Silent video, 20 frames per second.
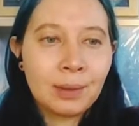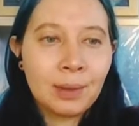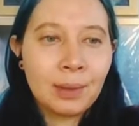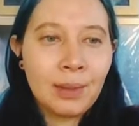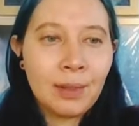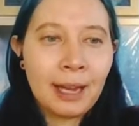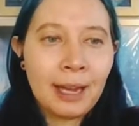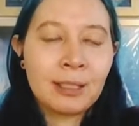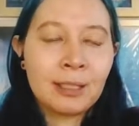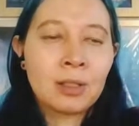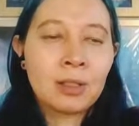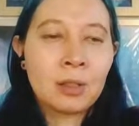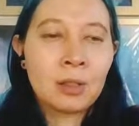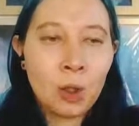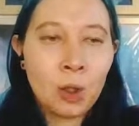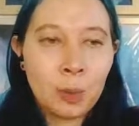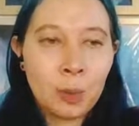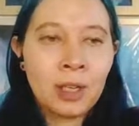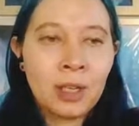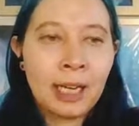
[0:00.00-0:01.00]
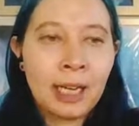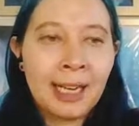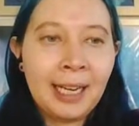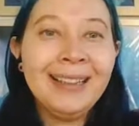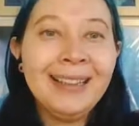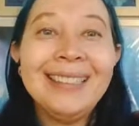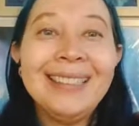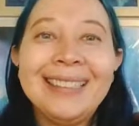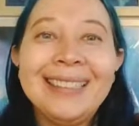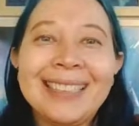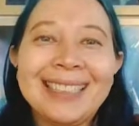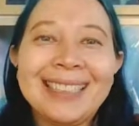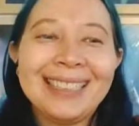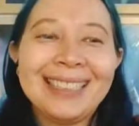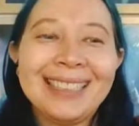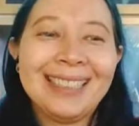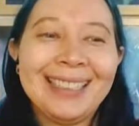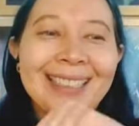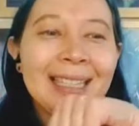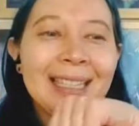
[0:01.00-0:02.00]
That is so pretty.
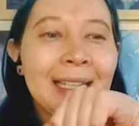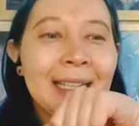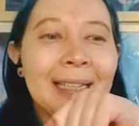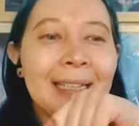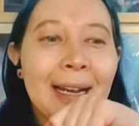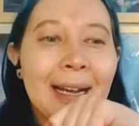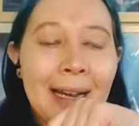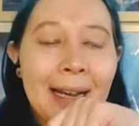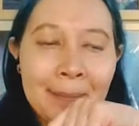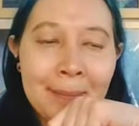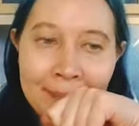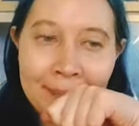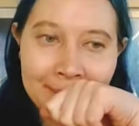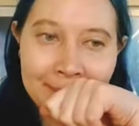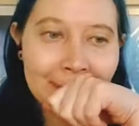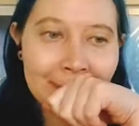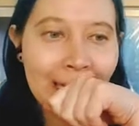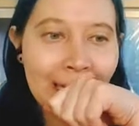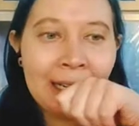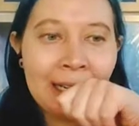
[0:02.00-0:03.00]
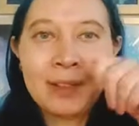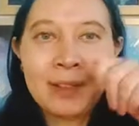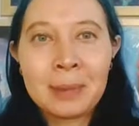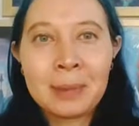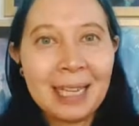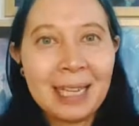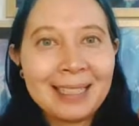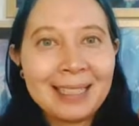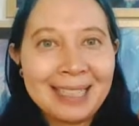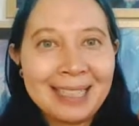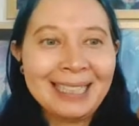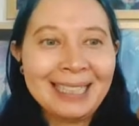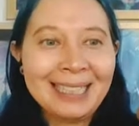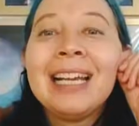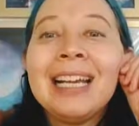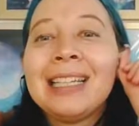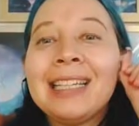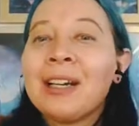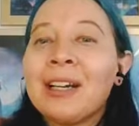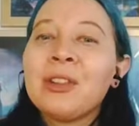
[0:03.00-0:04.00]
I'm kind of obsessed.
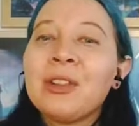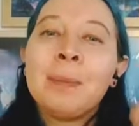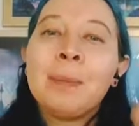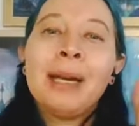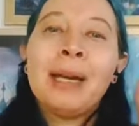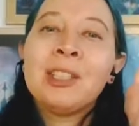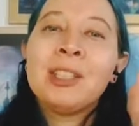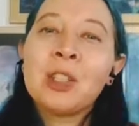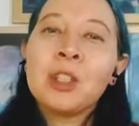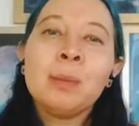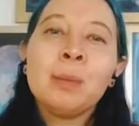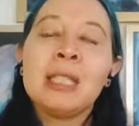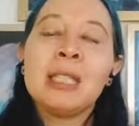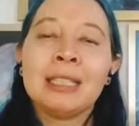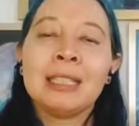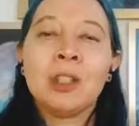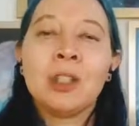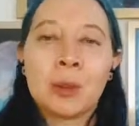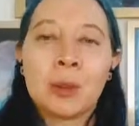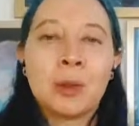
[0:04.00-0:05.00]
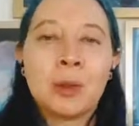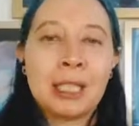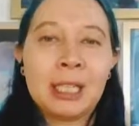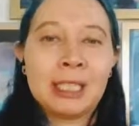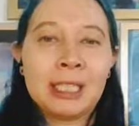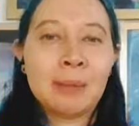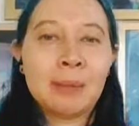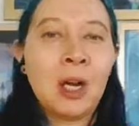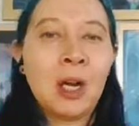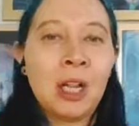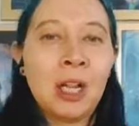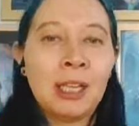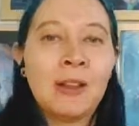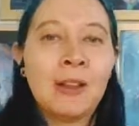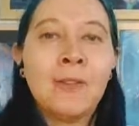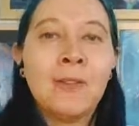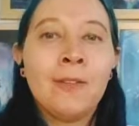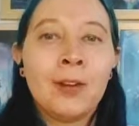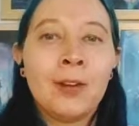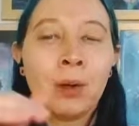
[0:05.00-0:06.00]
Now, the bedroom did look pretty small. In
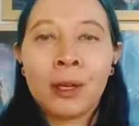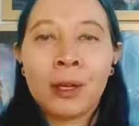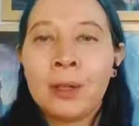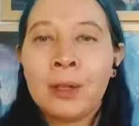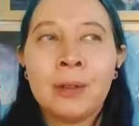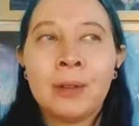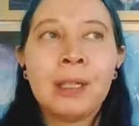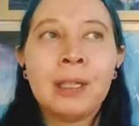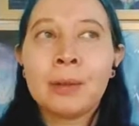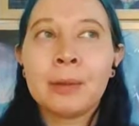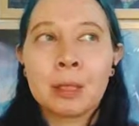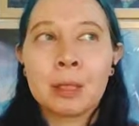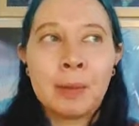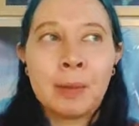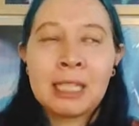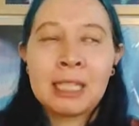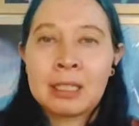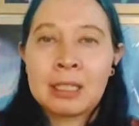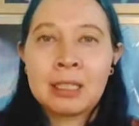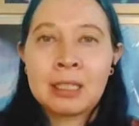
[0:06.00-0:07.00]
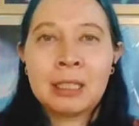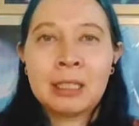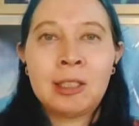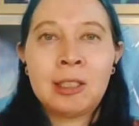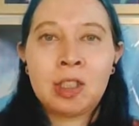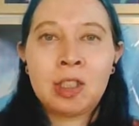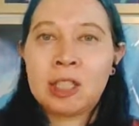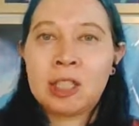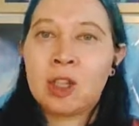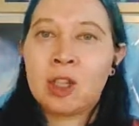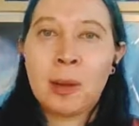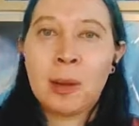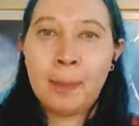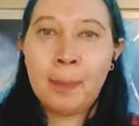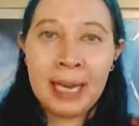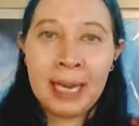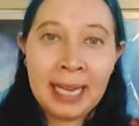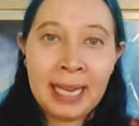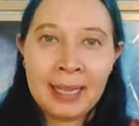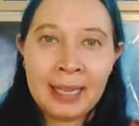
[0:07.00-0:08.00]
the photo, it was basically just the
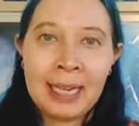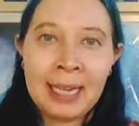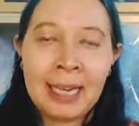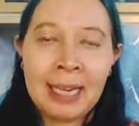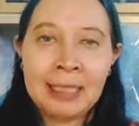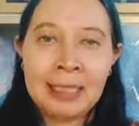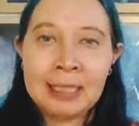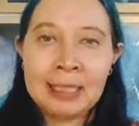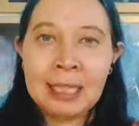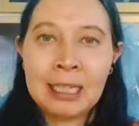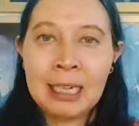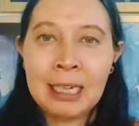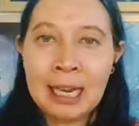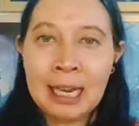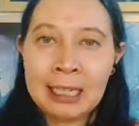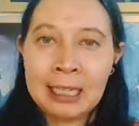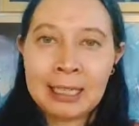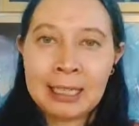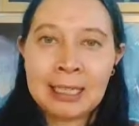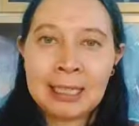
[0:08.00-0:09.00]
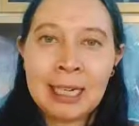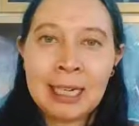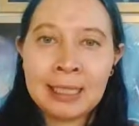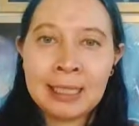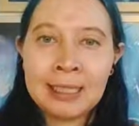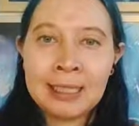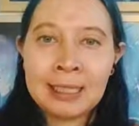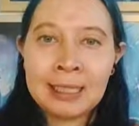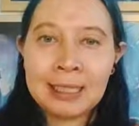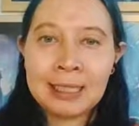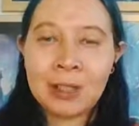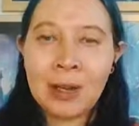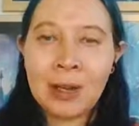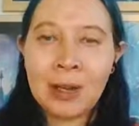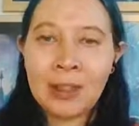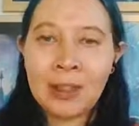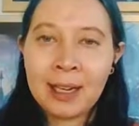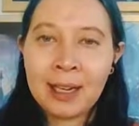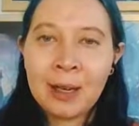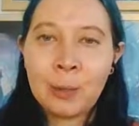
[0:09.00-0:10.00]
bed and nightstands. So I
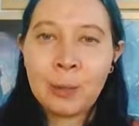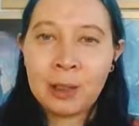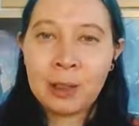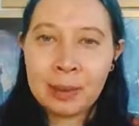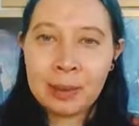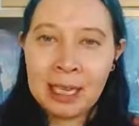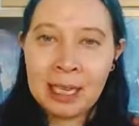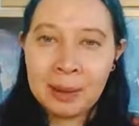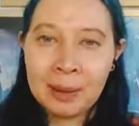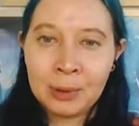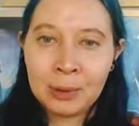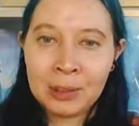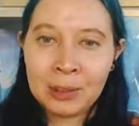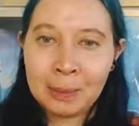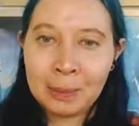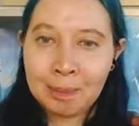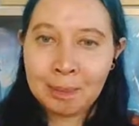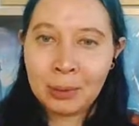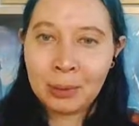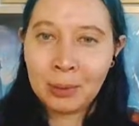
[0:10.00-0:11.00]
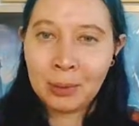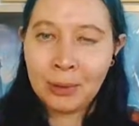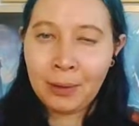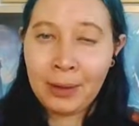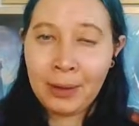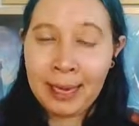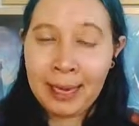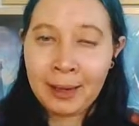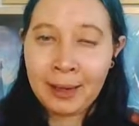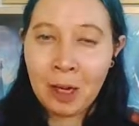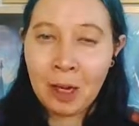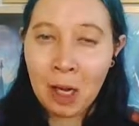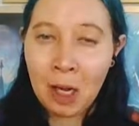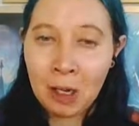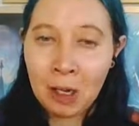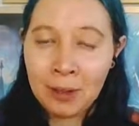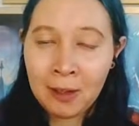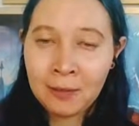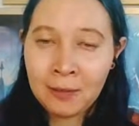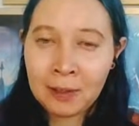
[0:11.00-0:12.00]
think I will be able to pull that
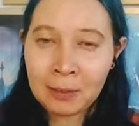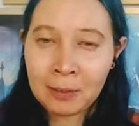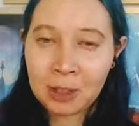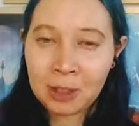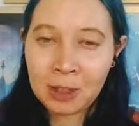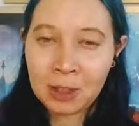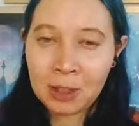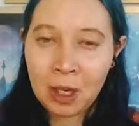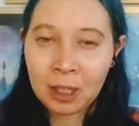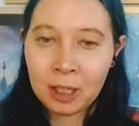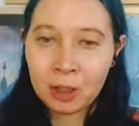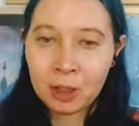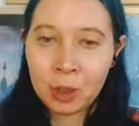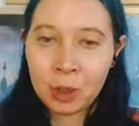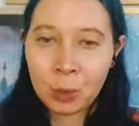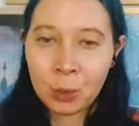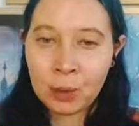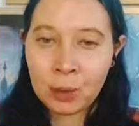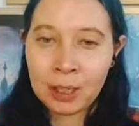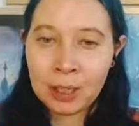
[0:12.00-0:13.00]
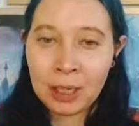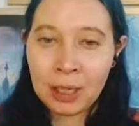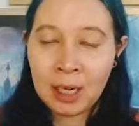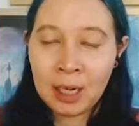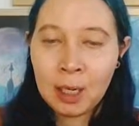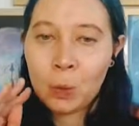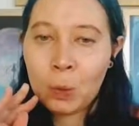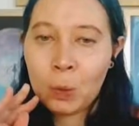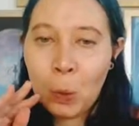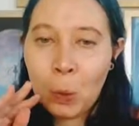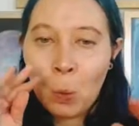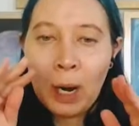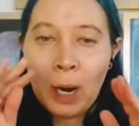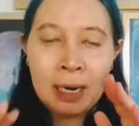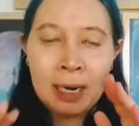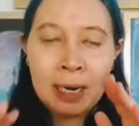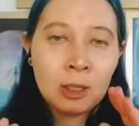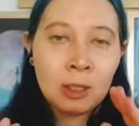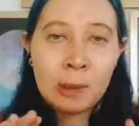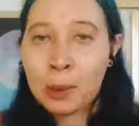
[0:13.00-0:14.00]
off. I'm just not sure
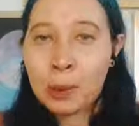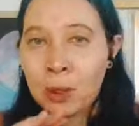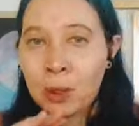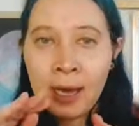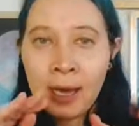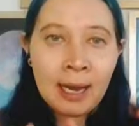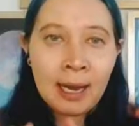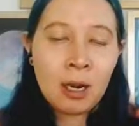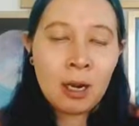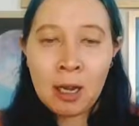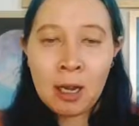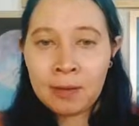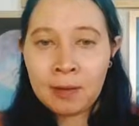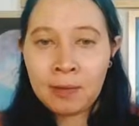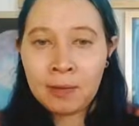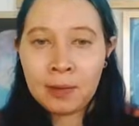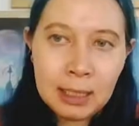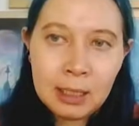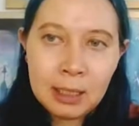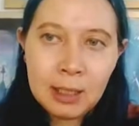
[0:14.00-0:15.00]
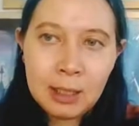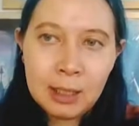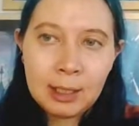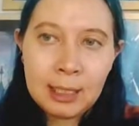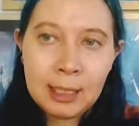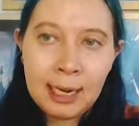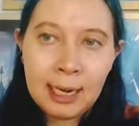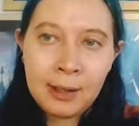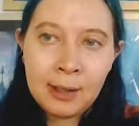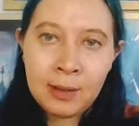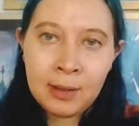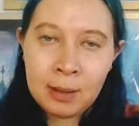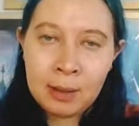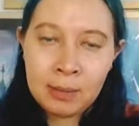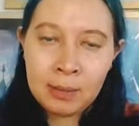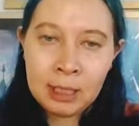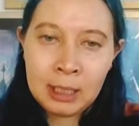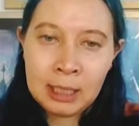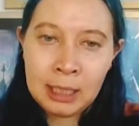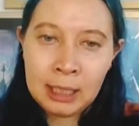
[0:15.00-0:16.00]
where to pull that off. Since the dining
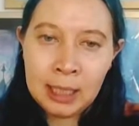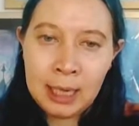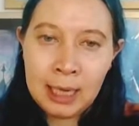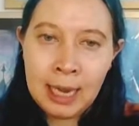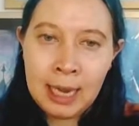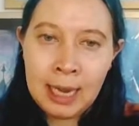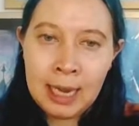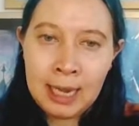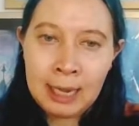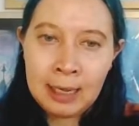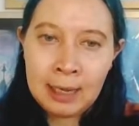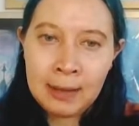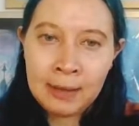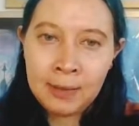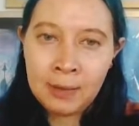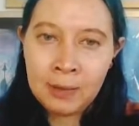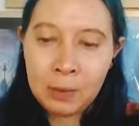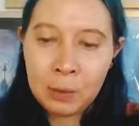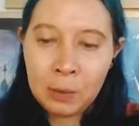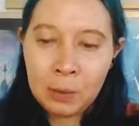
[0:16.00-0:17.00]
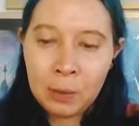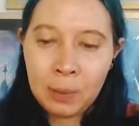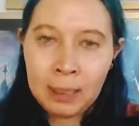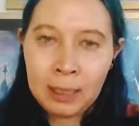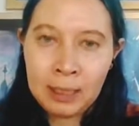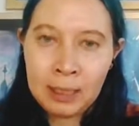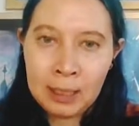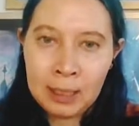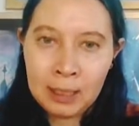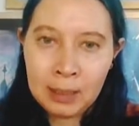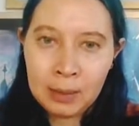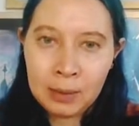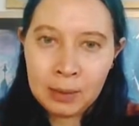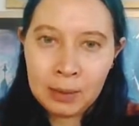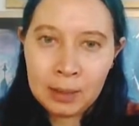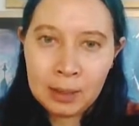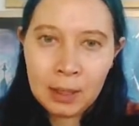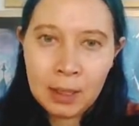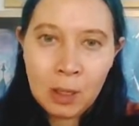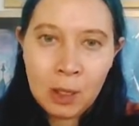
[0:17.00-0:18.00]
room didn't have
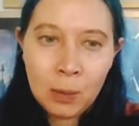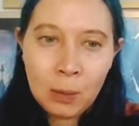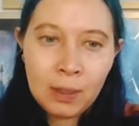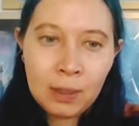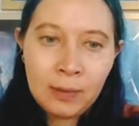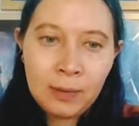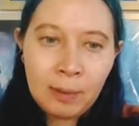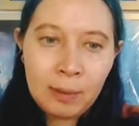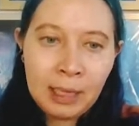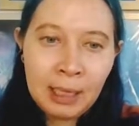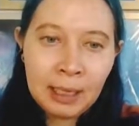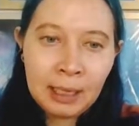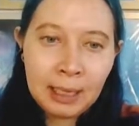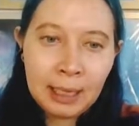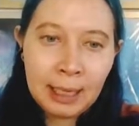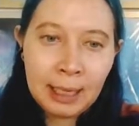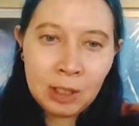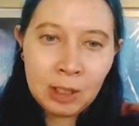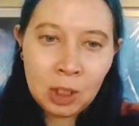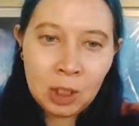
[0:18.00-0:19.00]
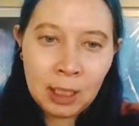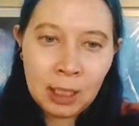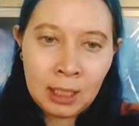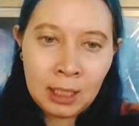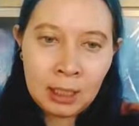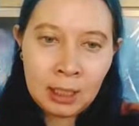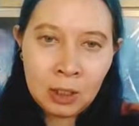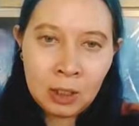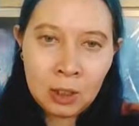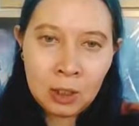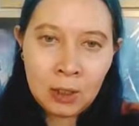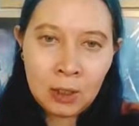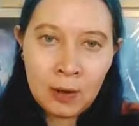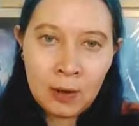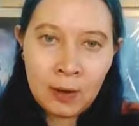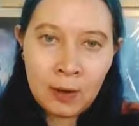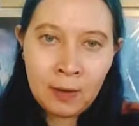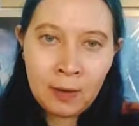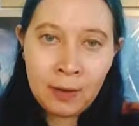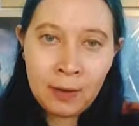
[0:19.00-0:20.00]
windows, what if I made the kitchen
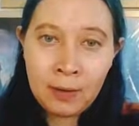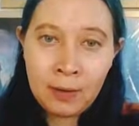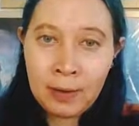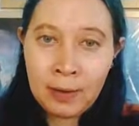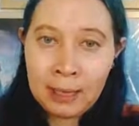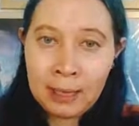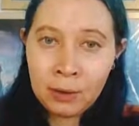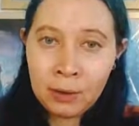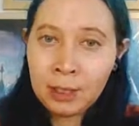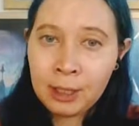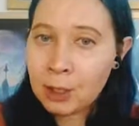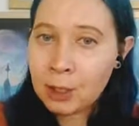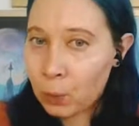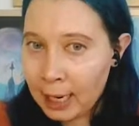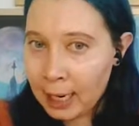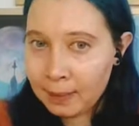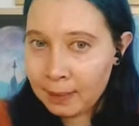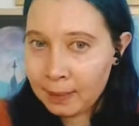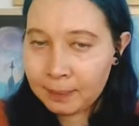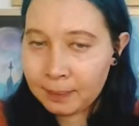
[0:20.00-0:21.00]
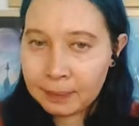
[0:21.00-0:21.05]
curve around this way?